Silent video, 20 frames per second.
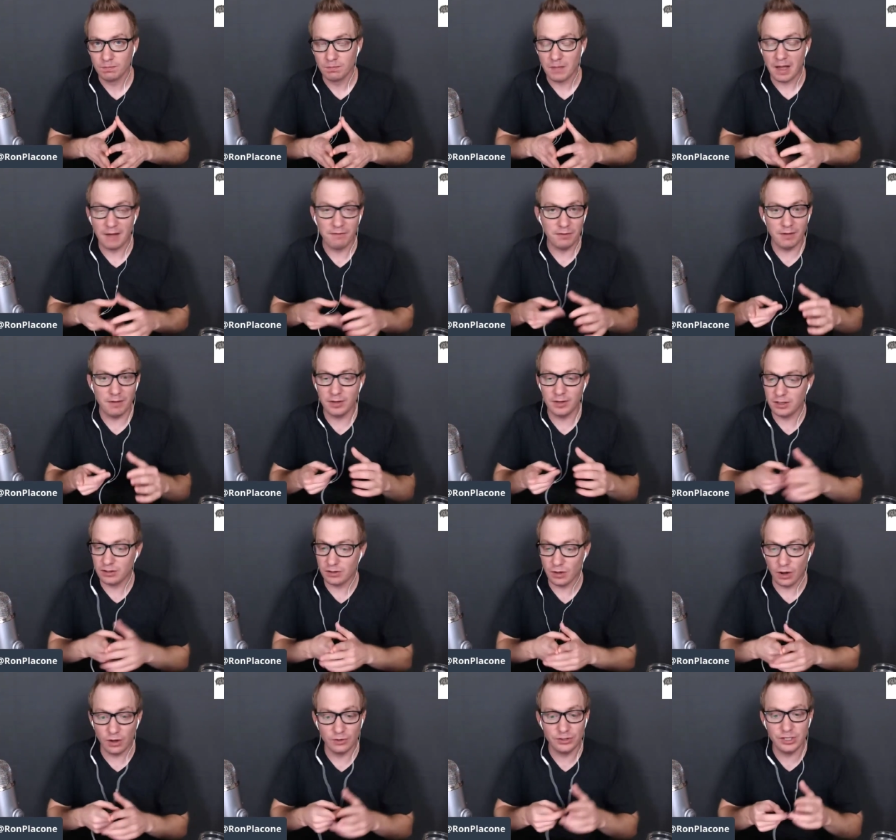I've given to
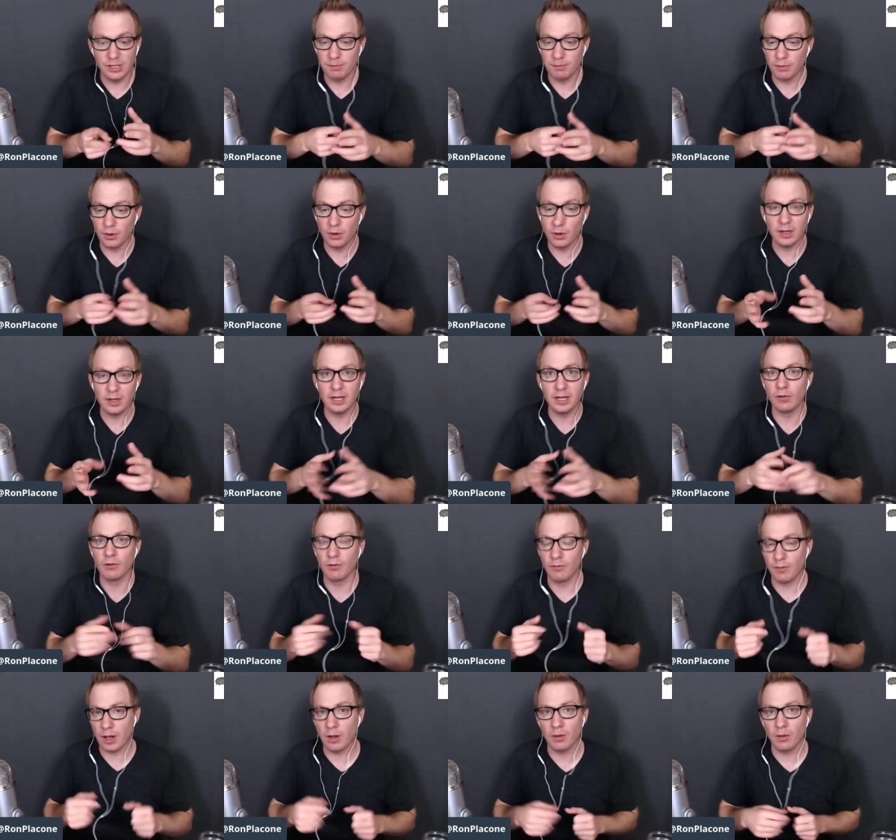Tulsi, Bernie, and
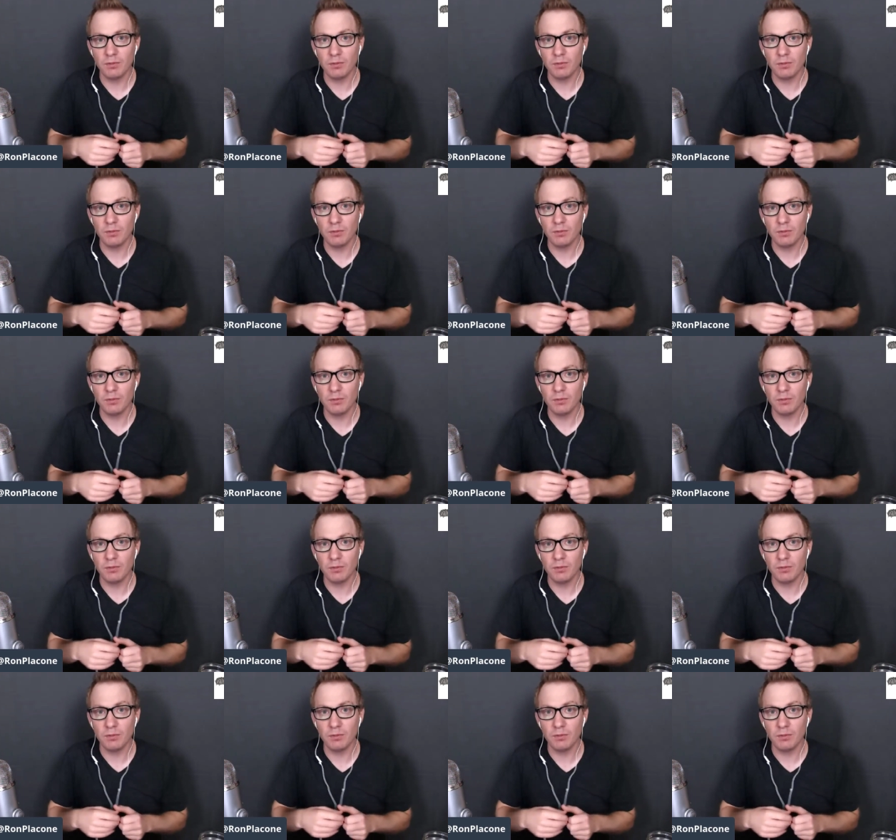Gravel.